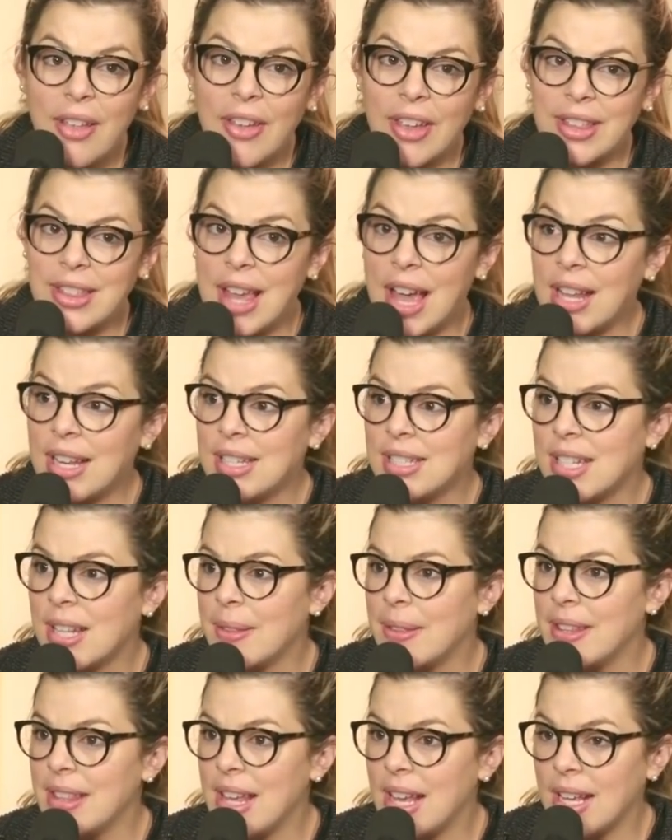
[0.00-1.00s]
like, that is
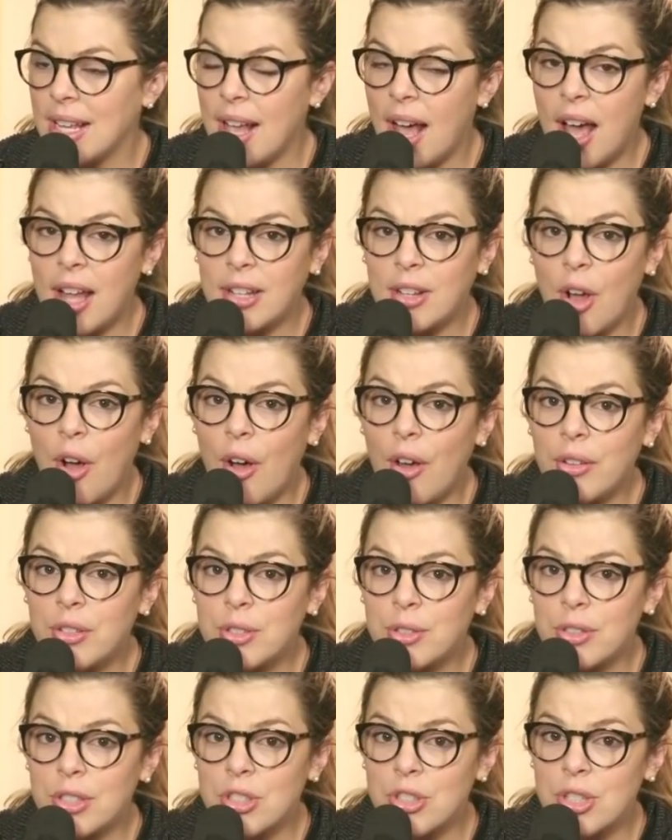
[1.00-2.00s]
something that God
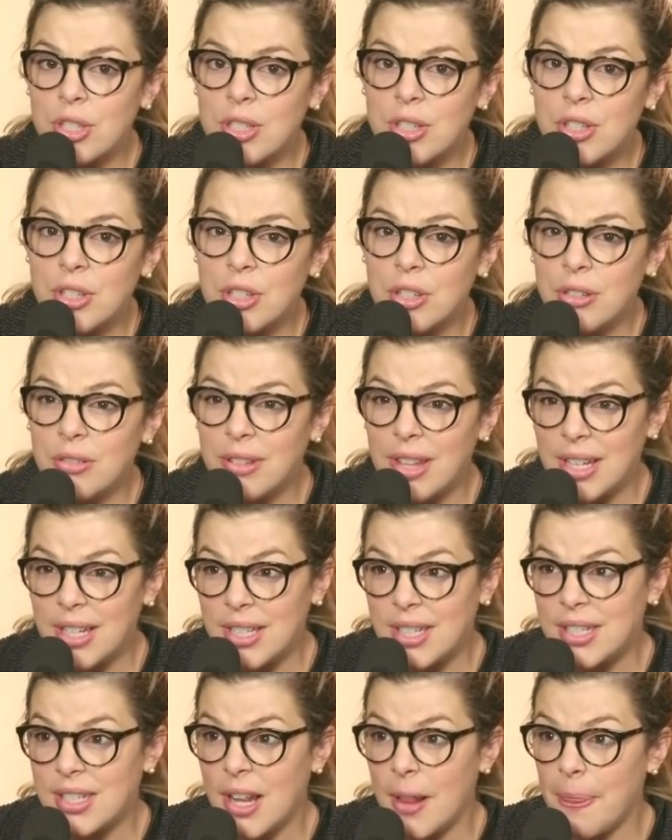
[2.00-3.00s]
calls Christians to. That
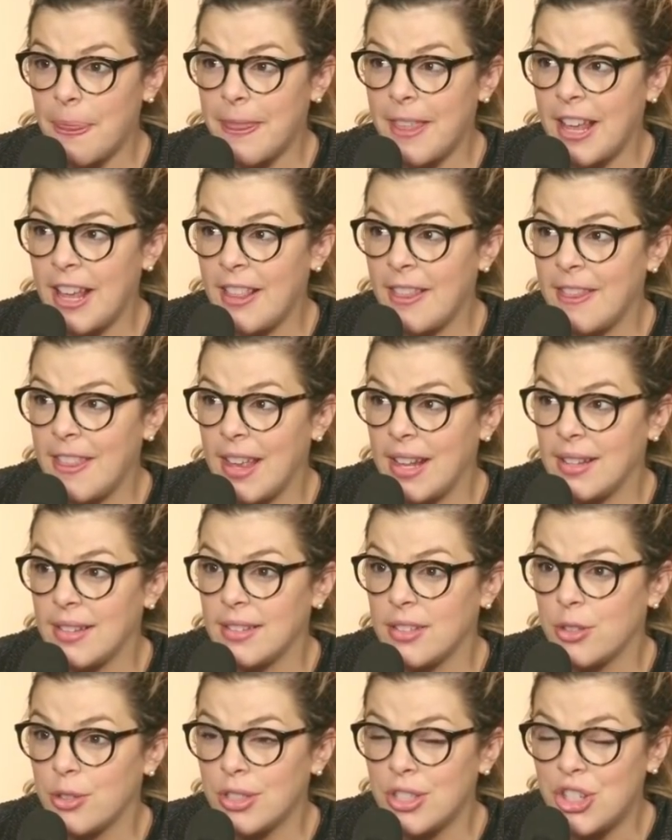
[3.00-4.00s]
is something
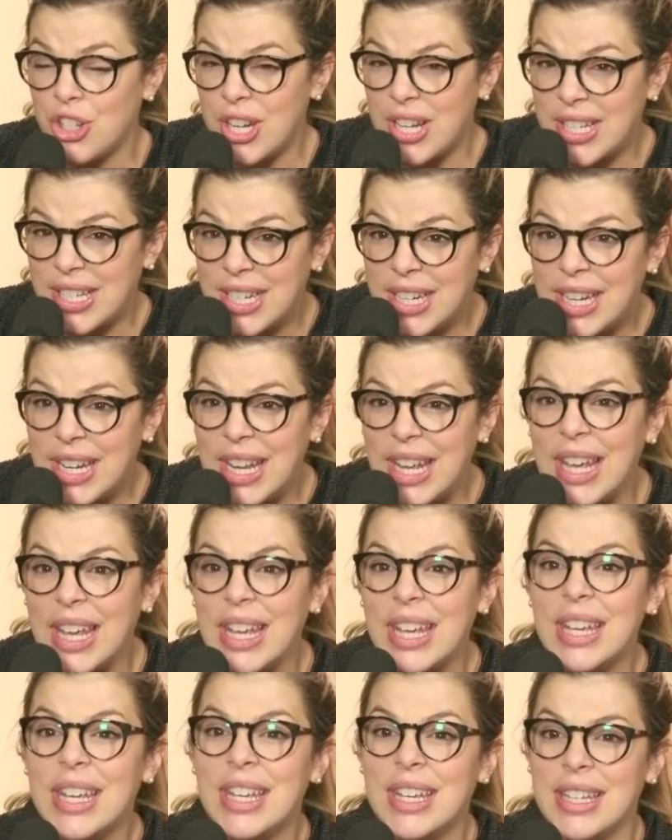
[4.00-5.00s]
that Christianity
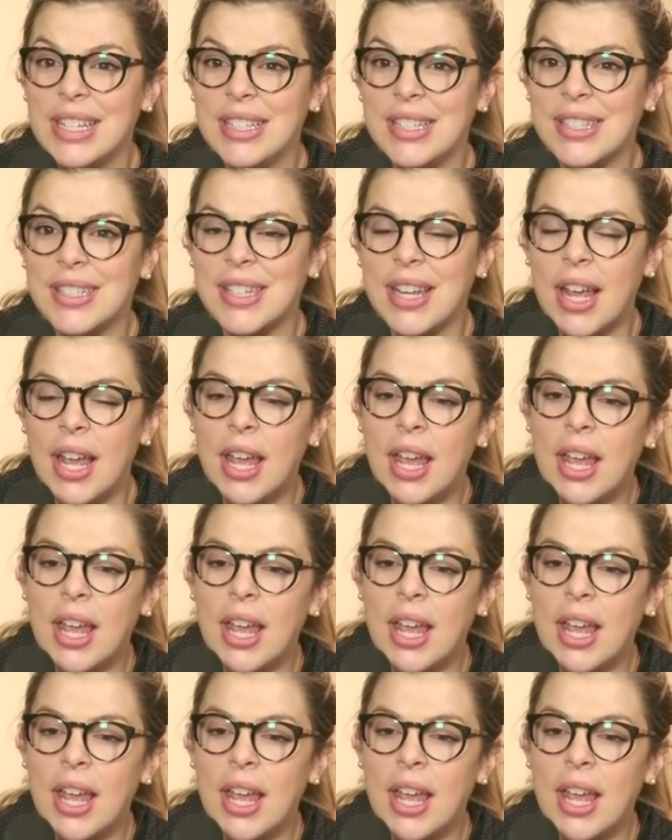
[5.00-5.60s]
is.